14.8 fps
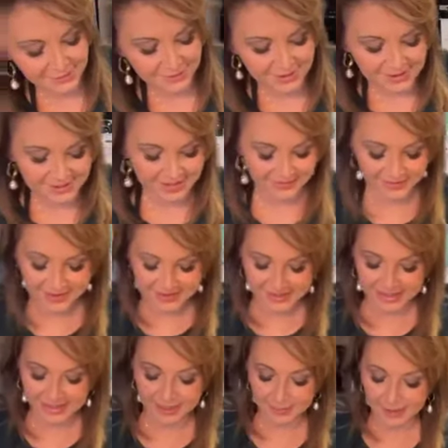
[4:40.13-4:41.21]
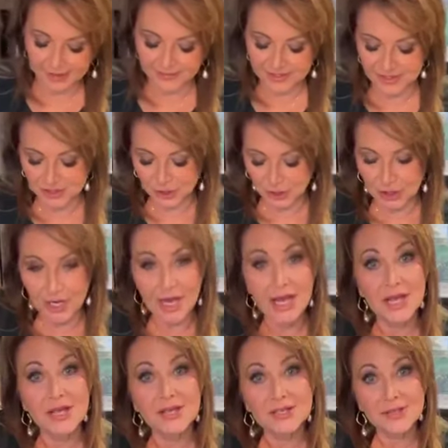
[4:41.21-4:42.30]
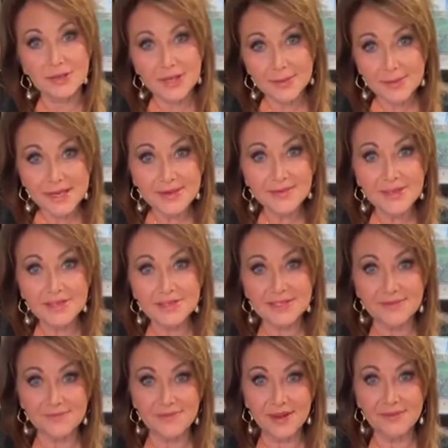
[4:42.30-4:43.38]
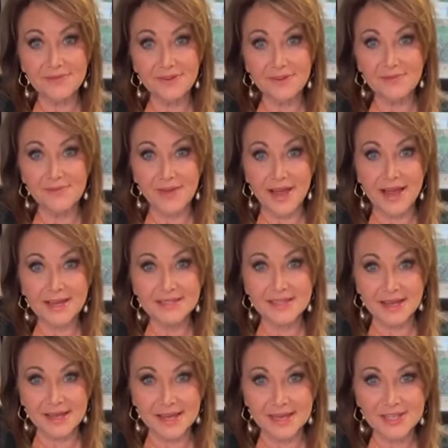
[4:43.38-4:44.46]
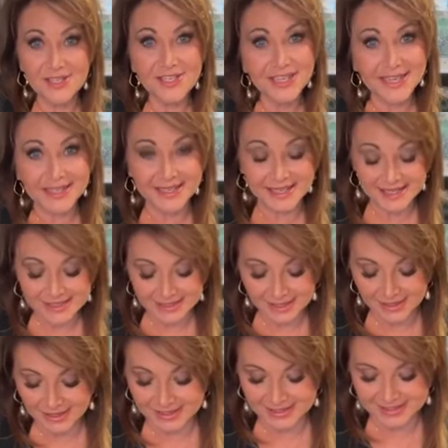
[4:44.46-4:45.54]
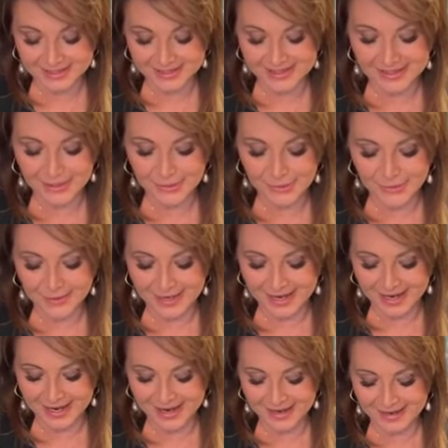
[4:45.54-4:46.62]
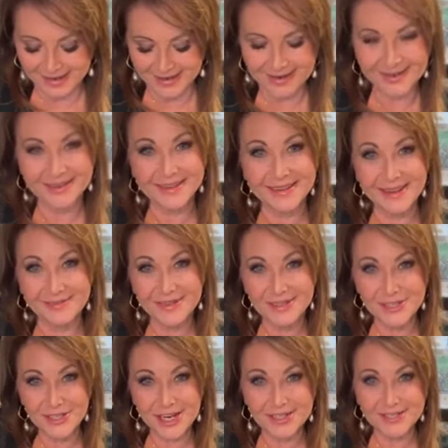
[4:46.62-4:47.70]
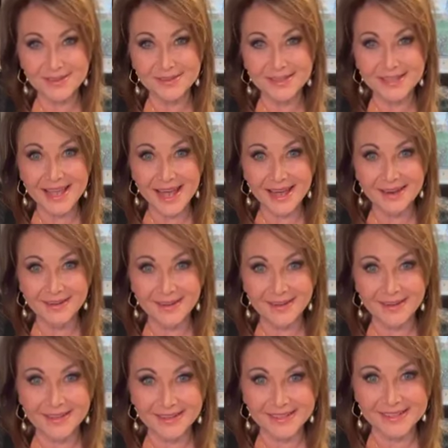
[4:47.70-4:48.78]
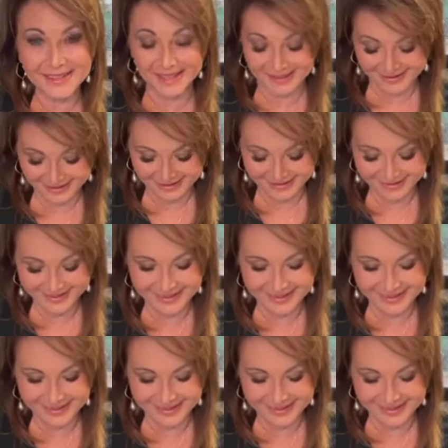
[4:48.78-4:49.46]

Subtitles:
So we'll just give this a little bit of a stir. So let me give you some fun food facts. Hi, Angie and Linda. Good to see you again. Have you checked out the catalog, Linda?